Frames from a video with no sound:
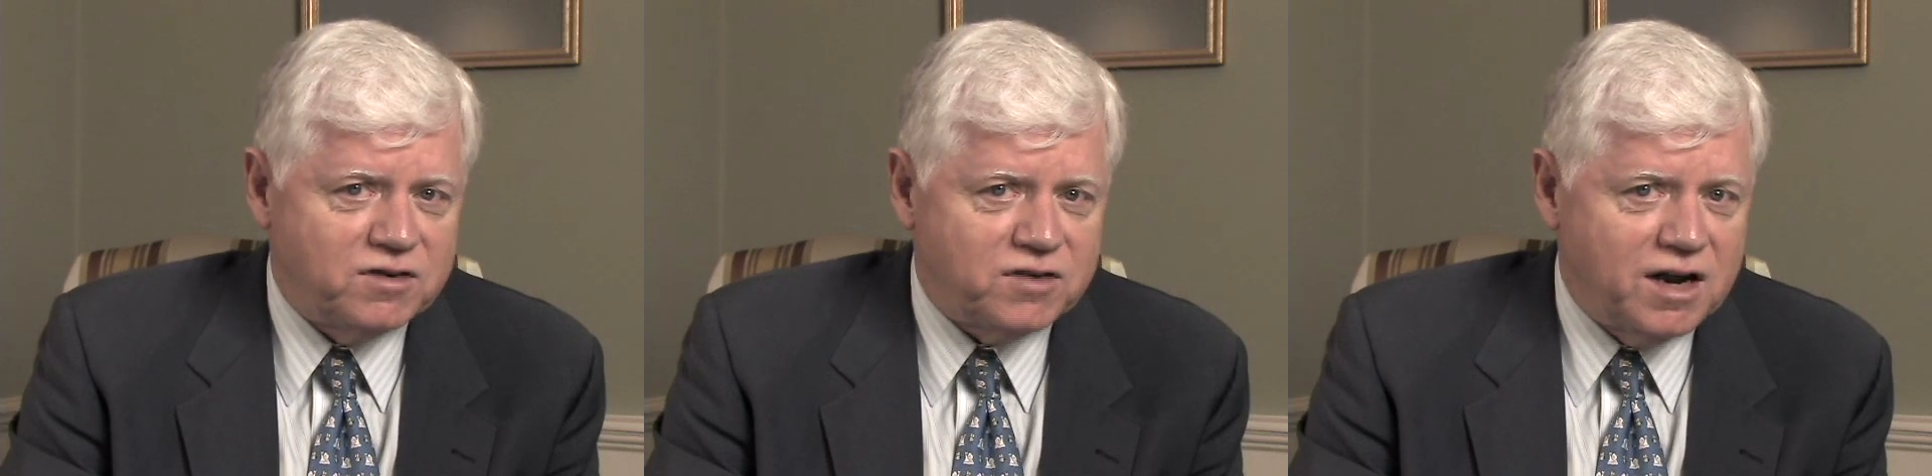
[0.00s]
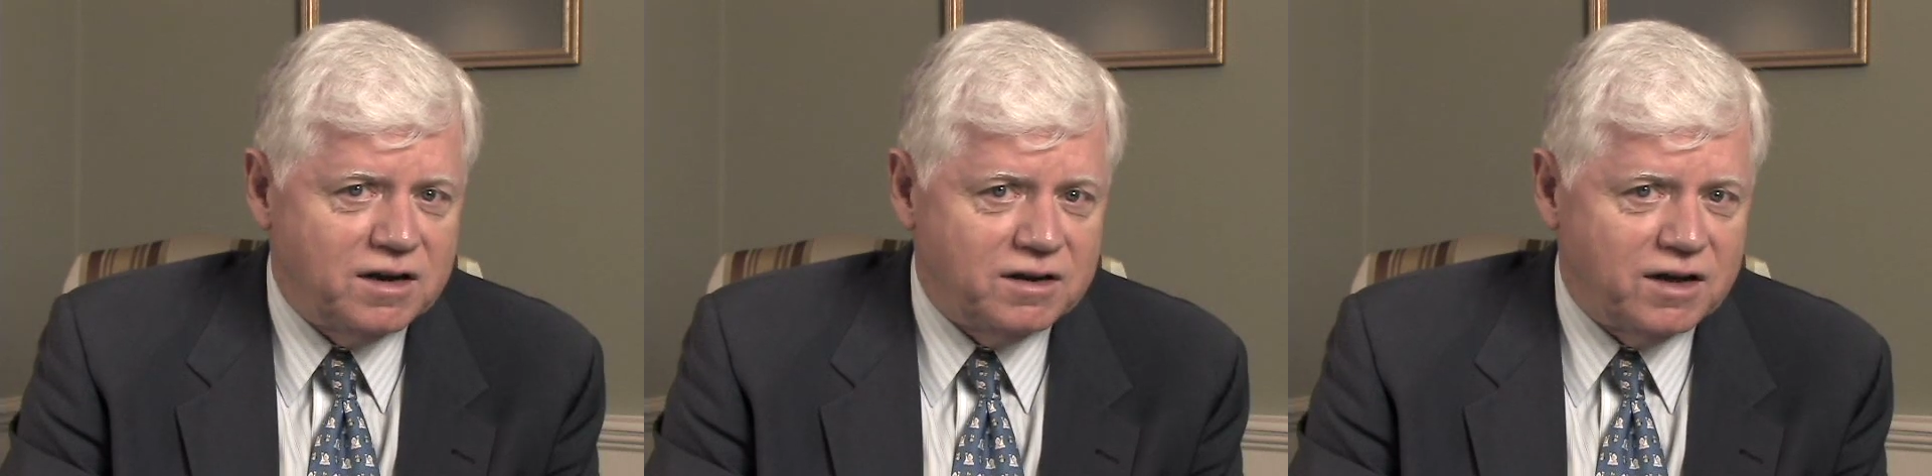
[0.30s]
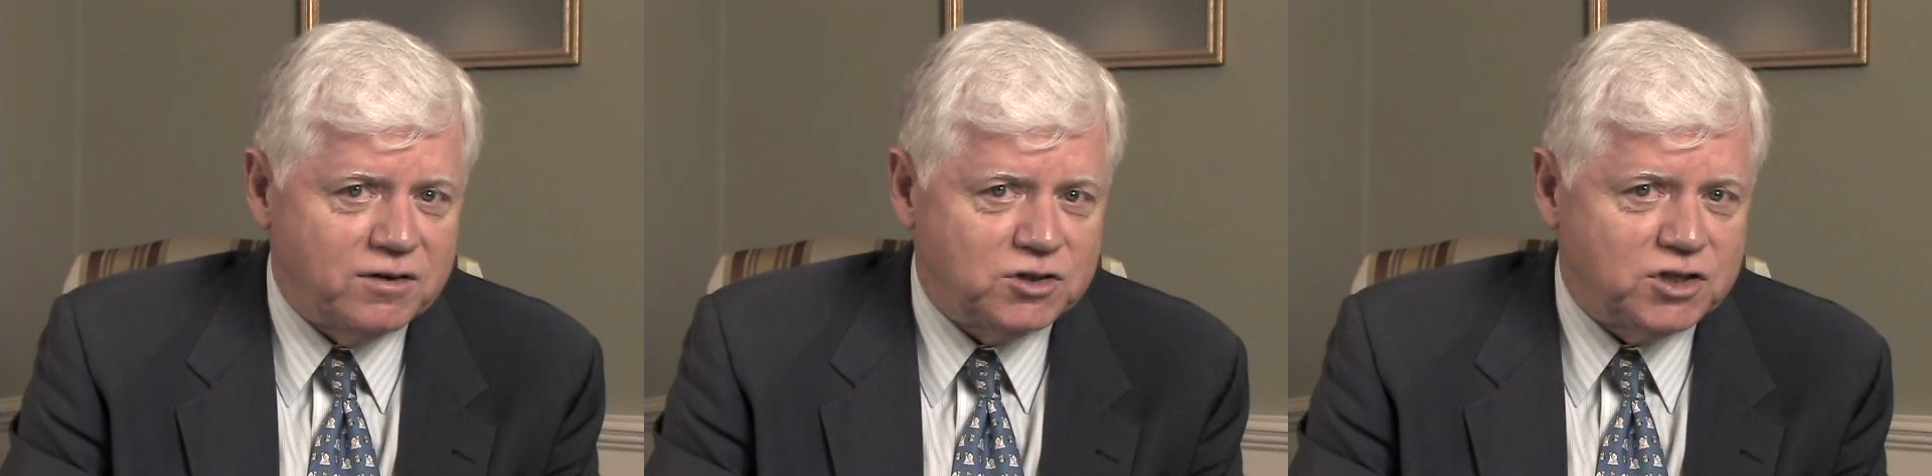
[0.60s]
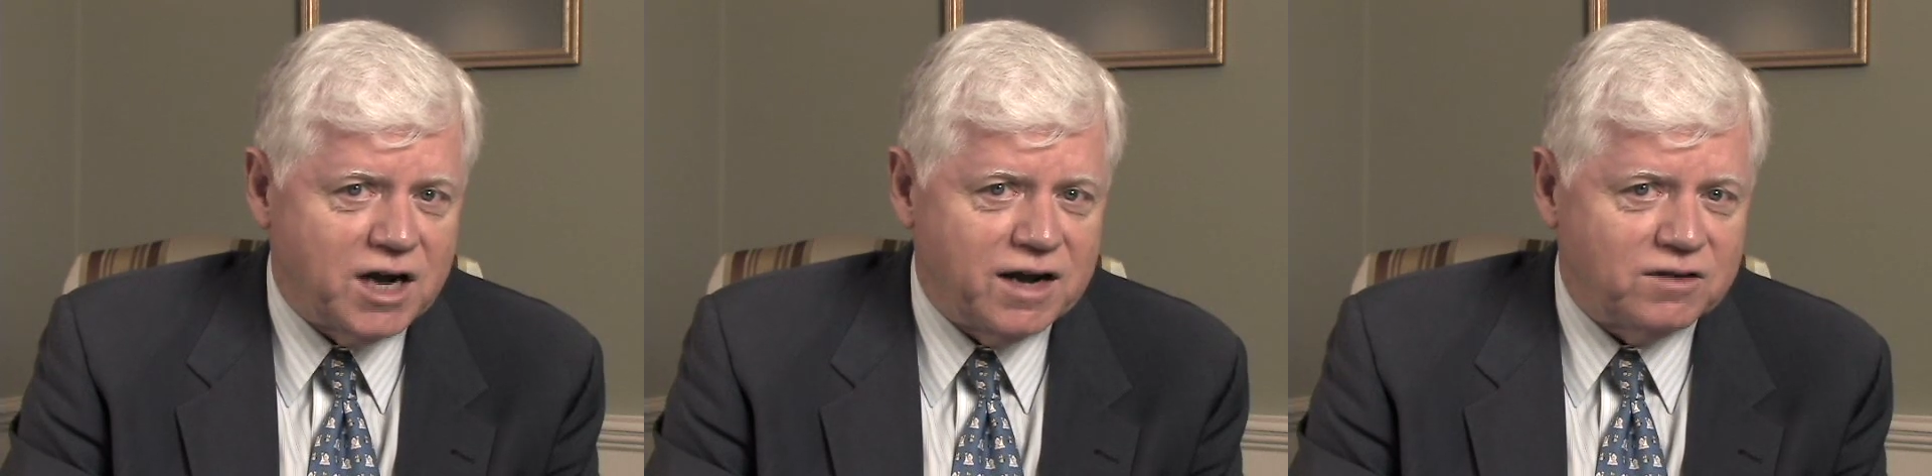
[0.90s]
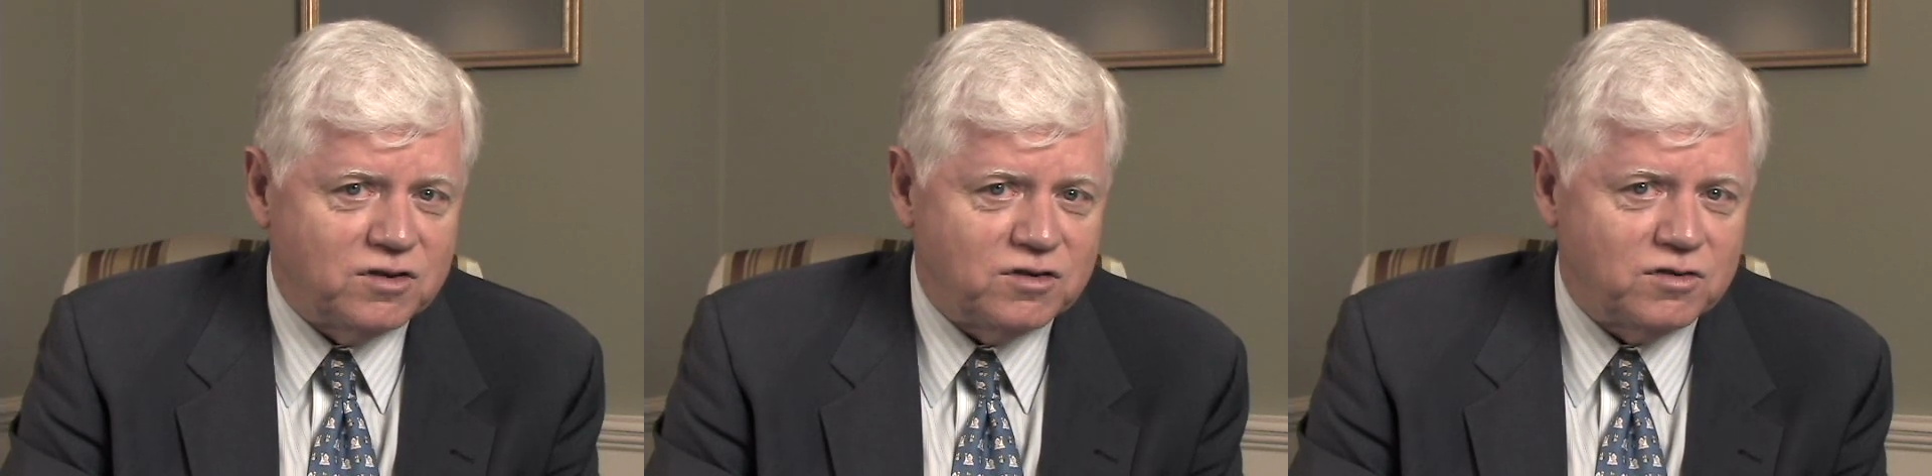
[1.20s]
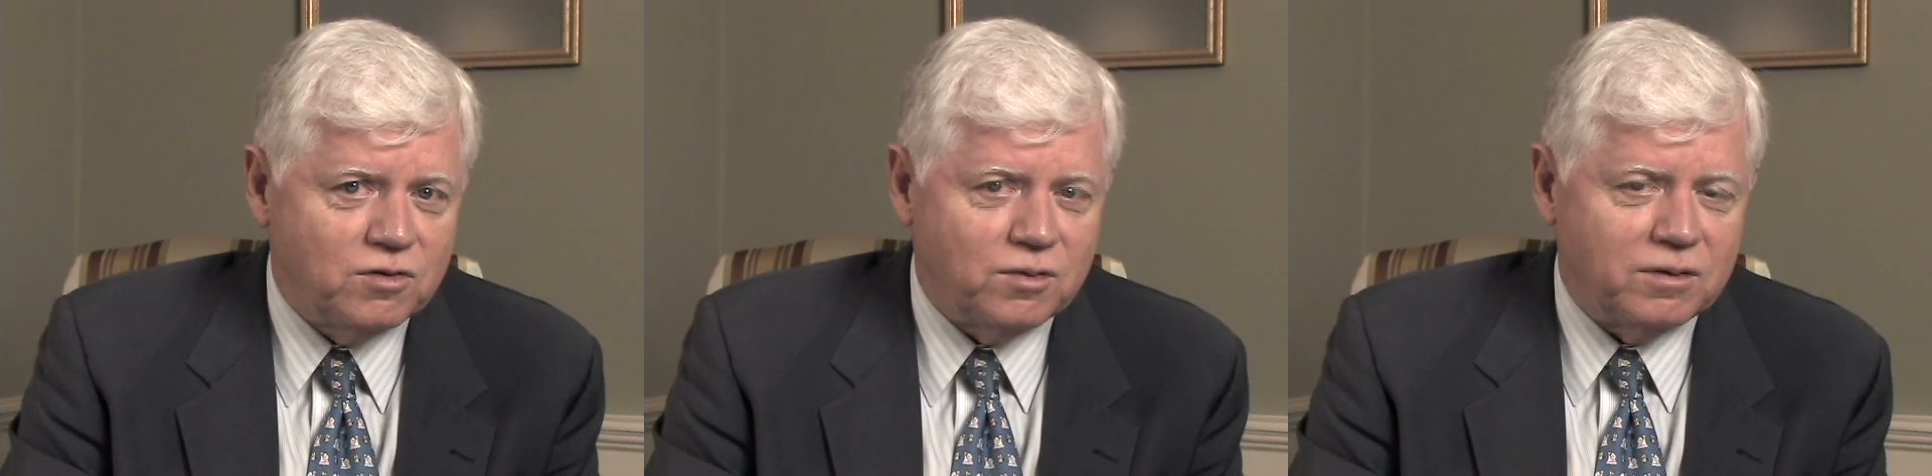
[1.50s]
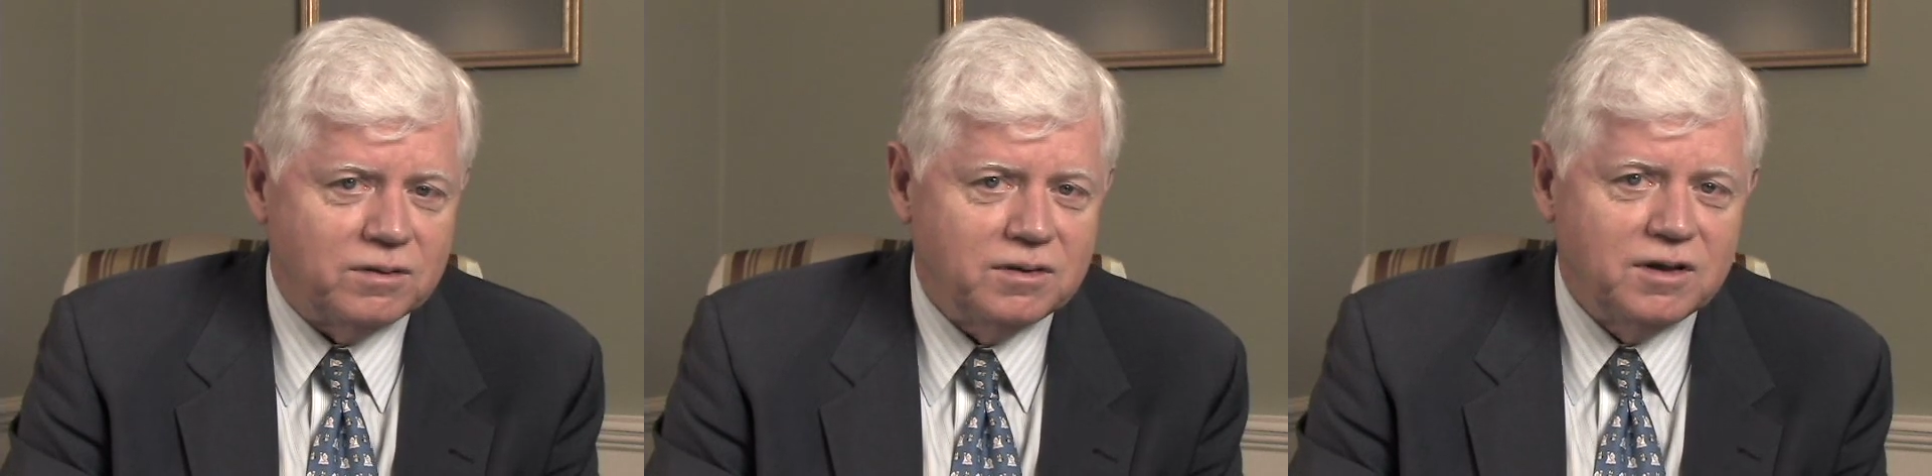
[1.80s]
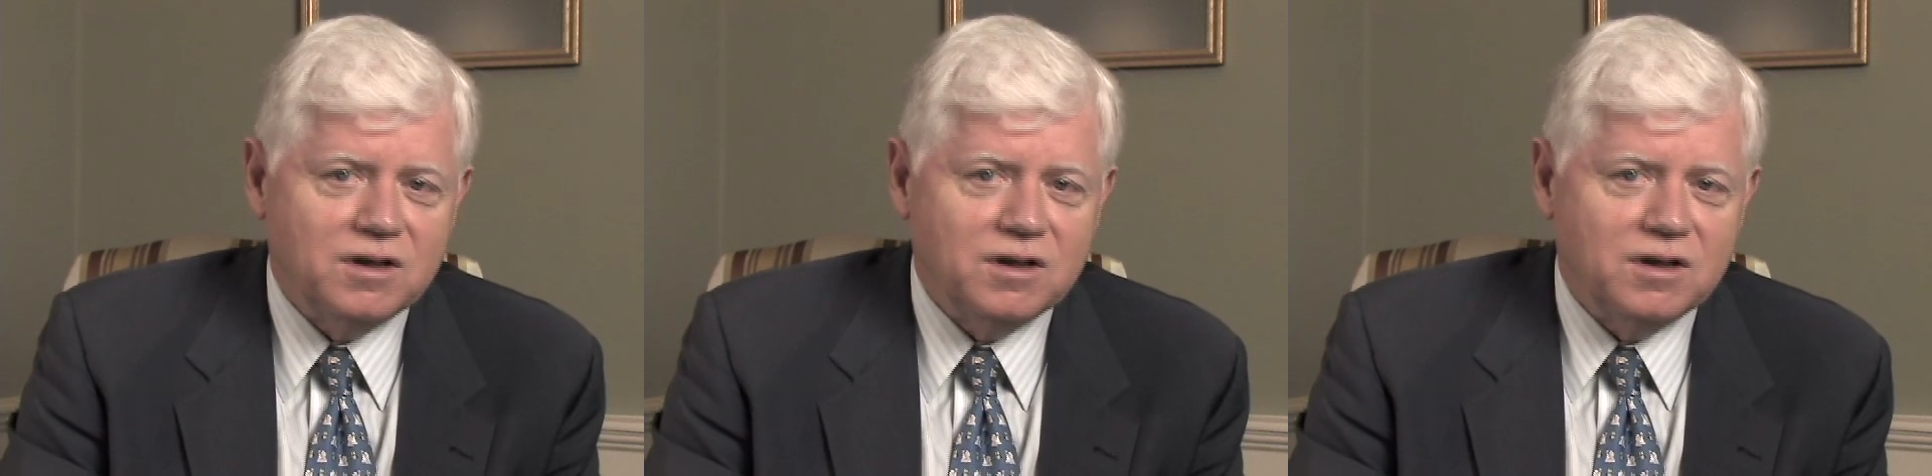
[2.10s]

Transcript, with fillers: send another child to school,